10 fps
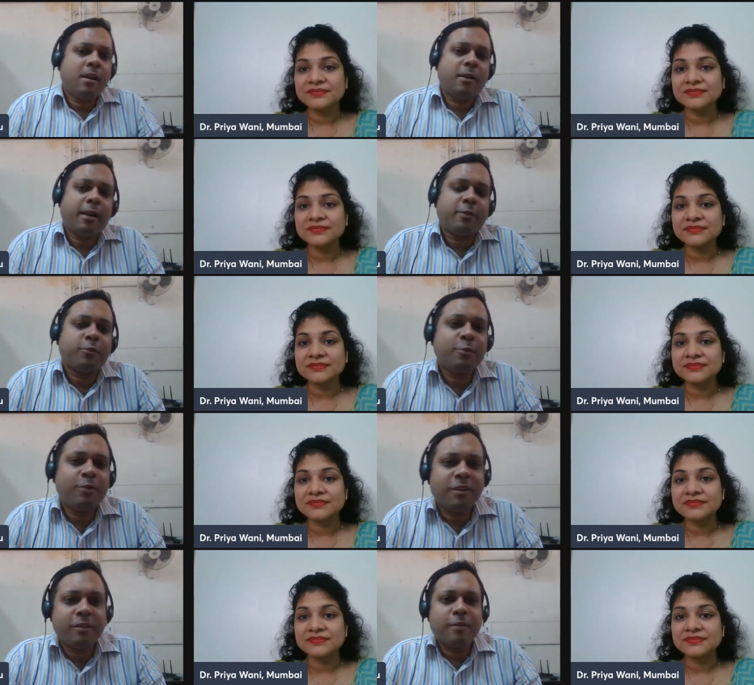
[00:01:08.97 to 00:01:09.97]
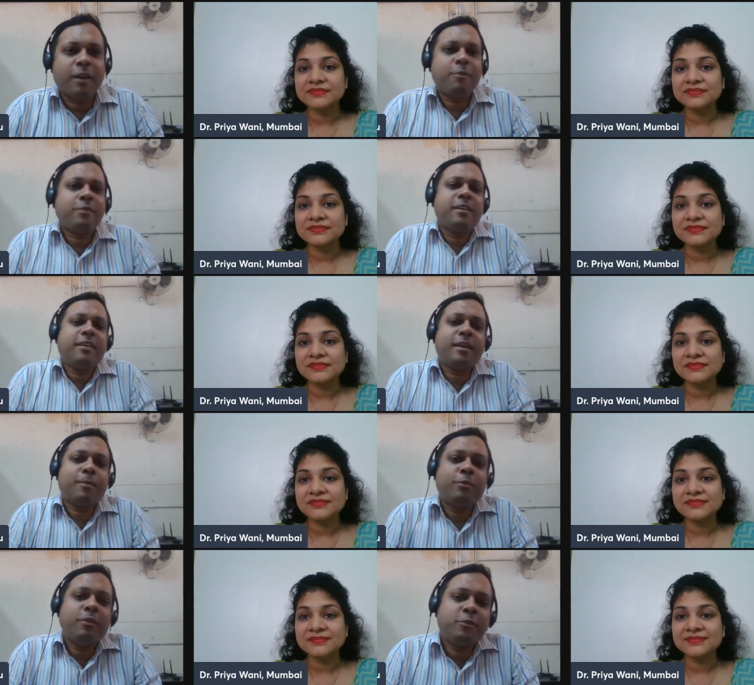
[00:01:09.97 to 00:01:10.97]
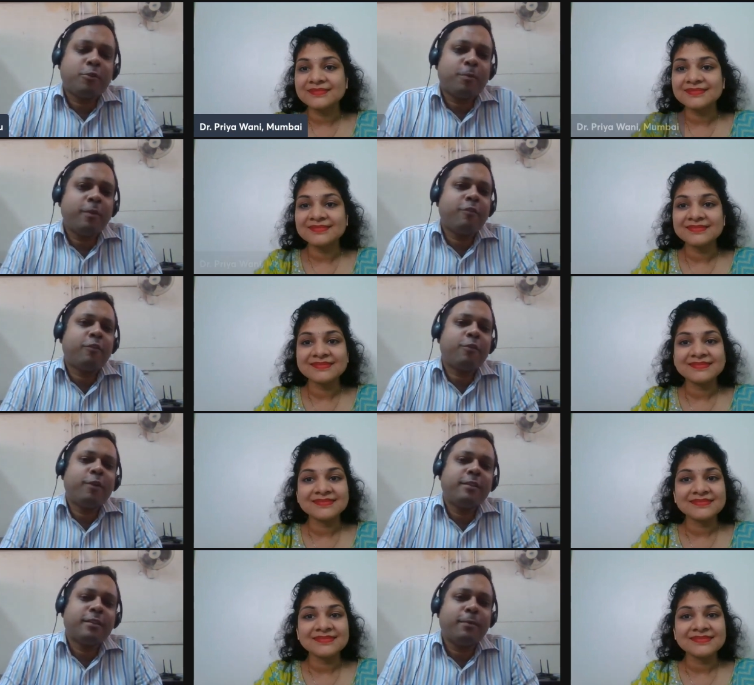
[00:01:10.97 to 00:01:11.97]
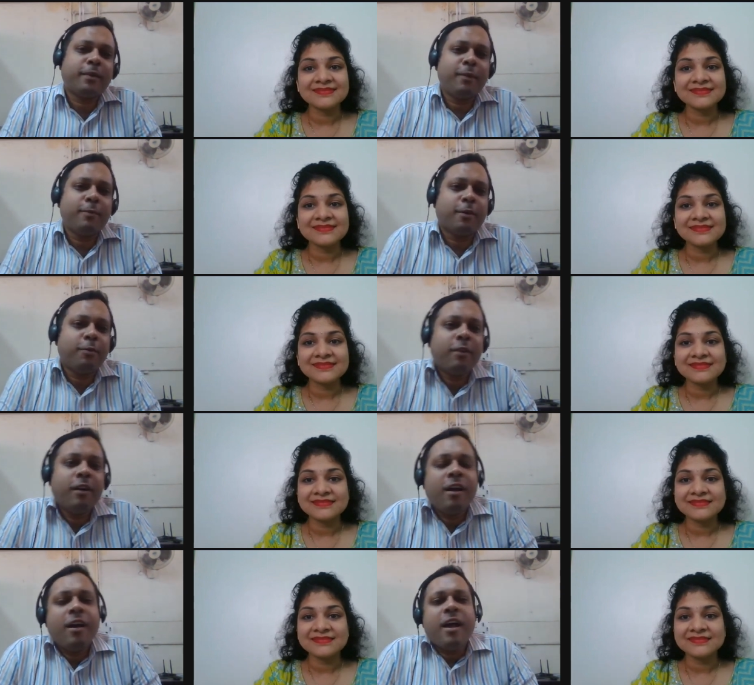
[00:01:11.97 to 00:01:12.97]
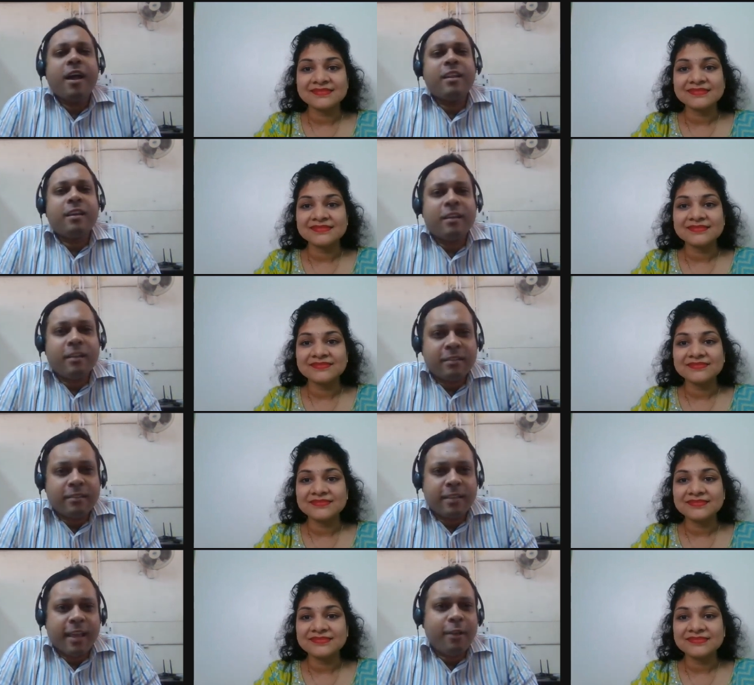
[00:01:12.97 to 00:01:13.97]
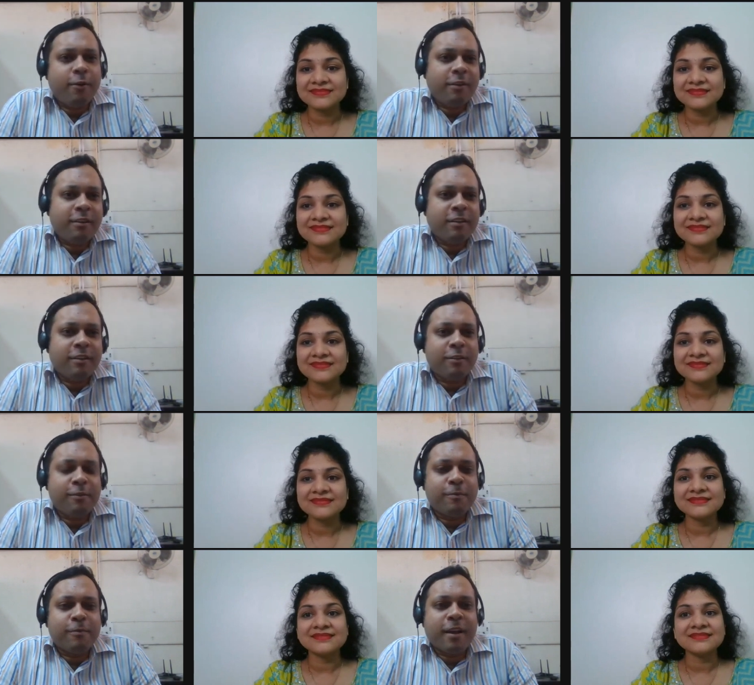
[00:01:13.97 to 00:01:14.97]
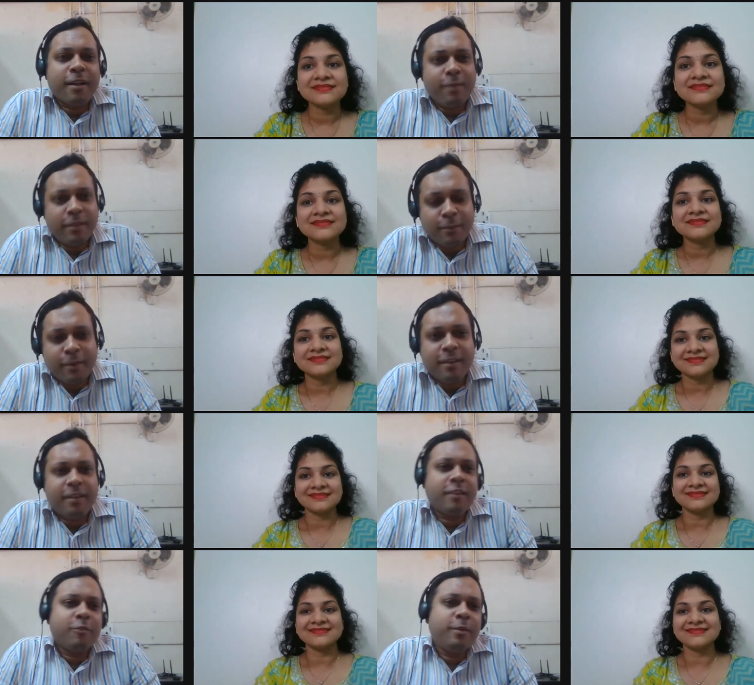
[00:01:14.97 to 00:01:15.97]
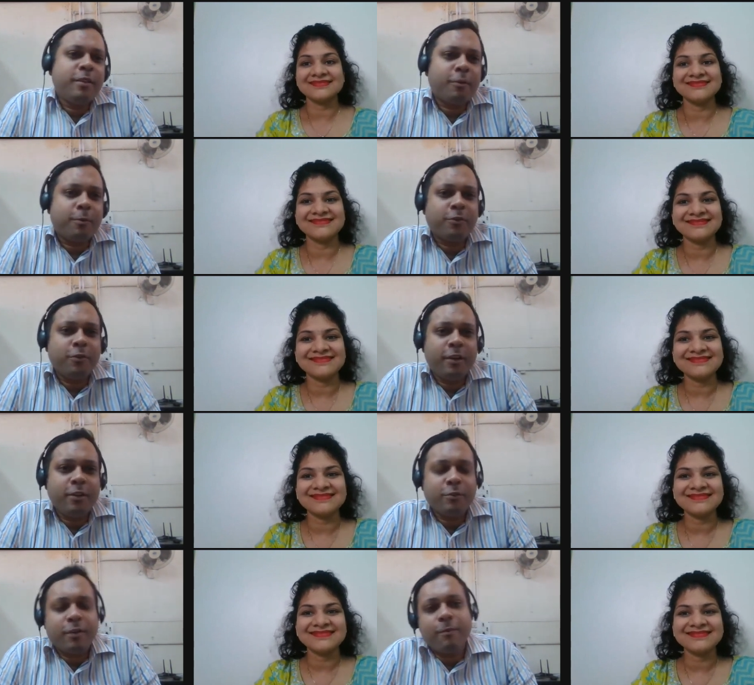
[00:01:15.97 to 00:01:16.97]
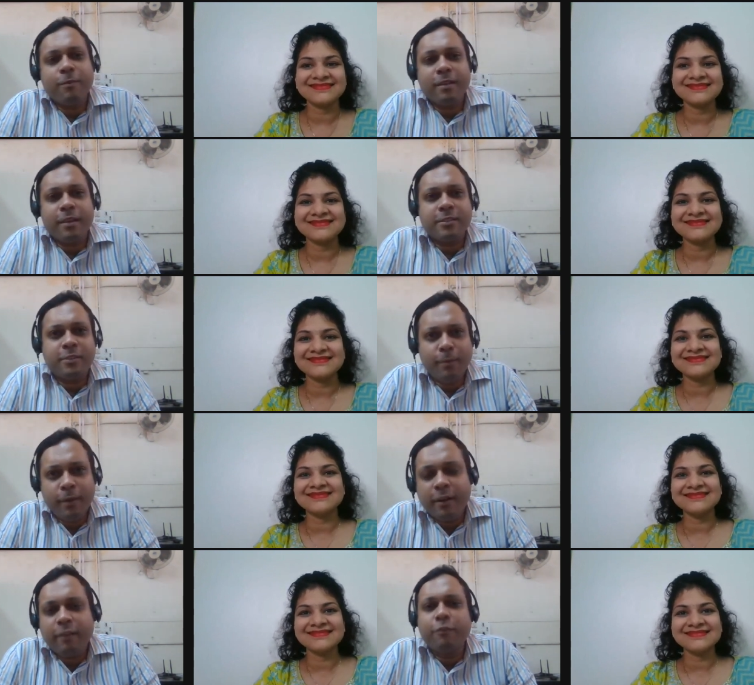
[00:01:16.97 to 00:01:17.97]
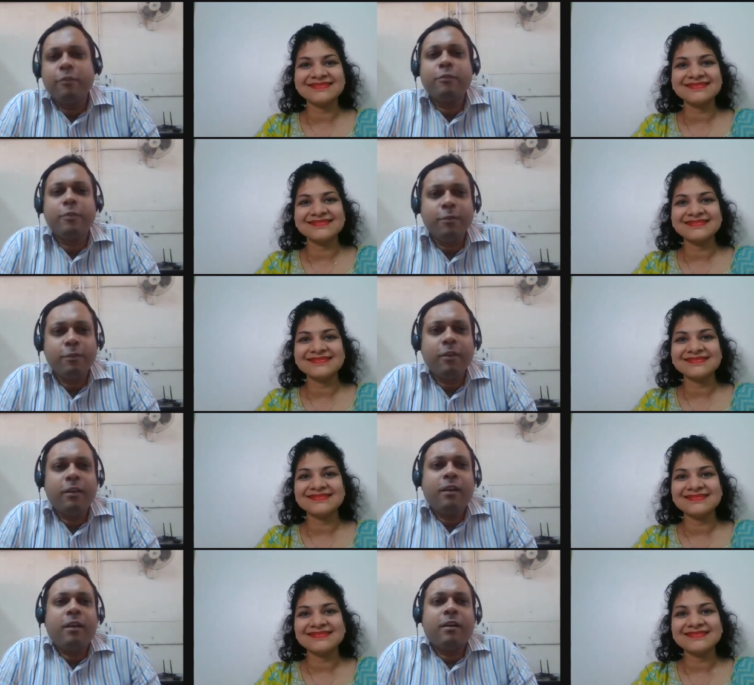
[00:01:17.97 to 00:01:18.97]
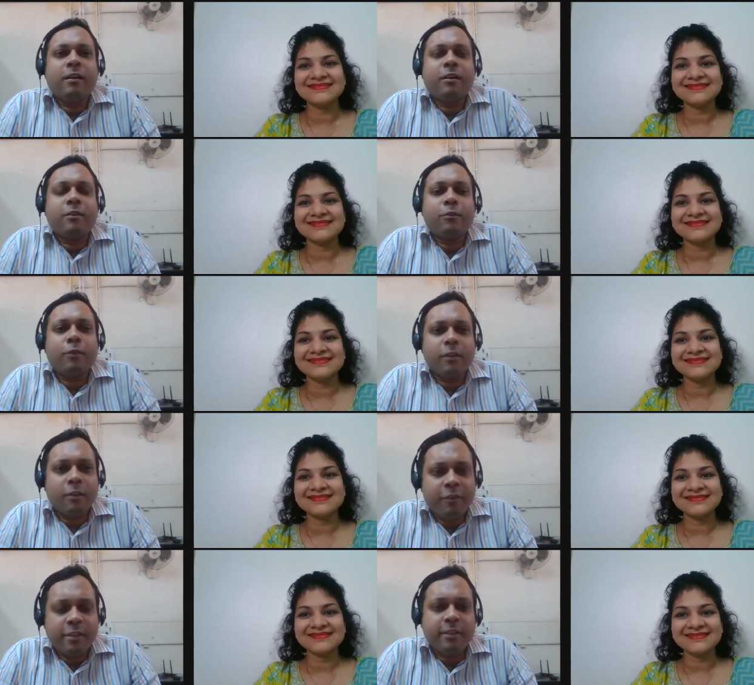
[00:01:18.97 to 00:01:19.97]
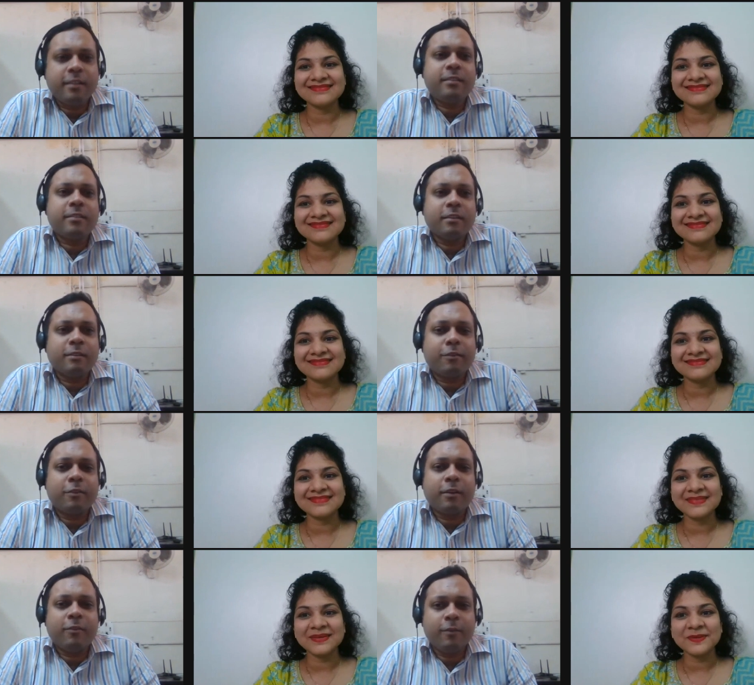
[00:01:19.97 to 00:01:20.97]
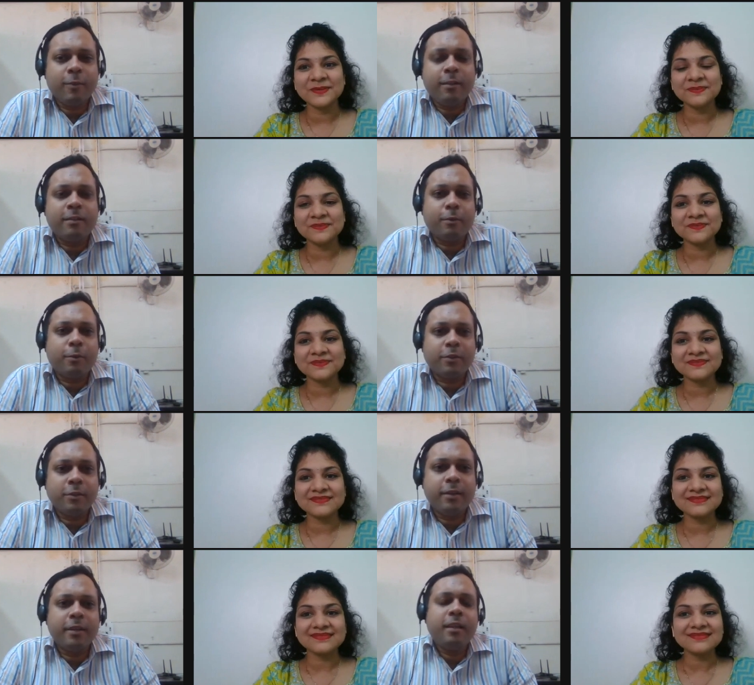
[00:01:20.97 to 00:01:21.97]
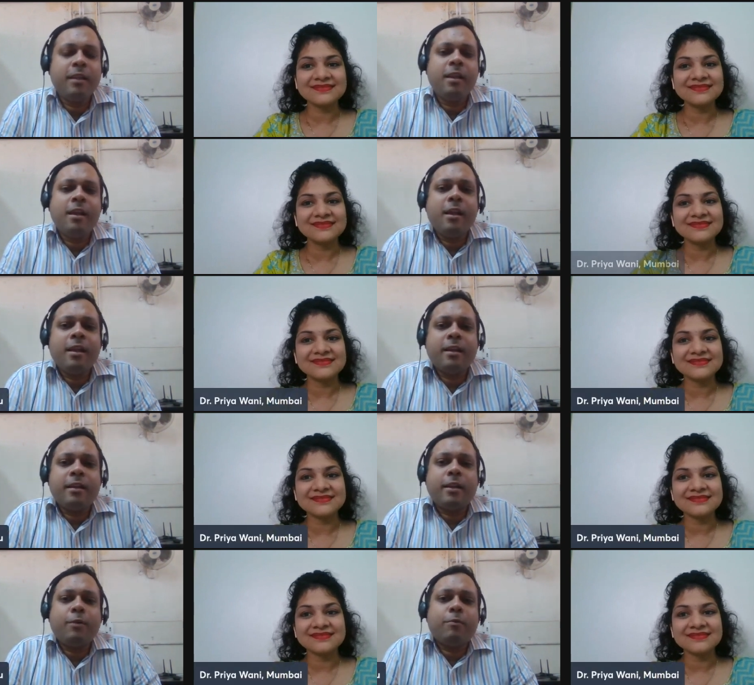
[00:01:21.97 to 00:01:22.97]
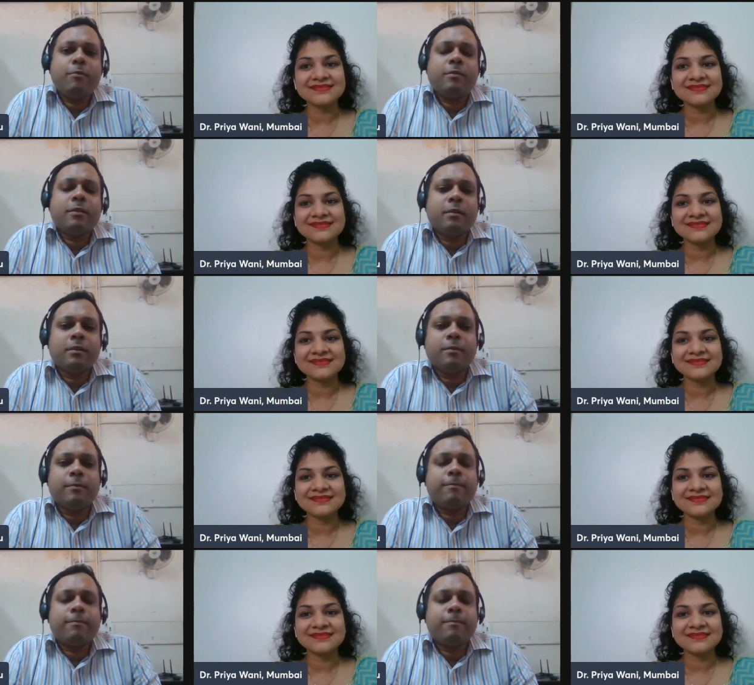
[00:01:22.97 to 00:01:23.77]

Speaker 1: Right. So uh, I was thinking about this topic for quite some time now, and uh, thank God uh, IAPSM to gave me that opportunity. So I am extremely grateful to you, uh, to all the officials uh, for giving me this opportunity. Now, uh,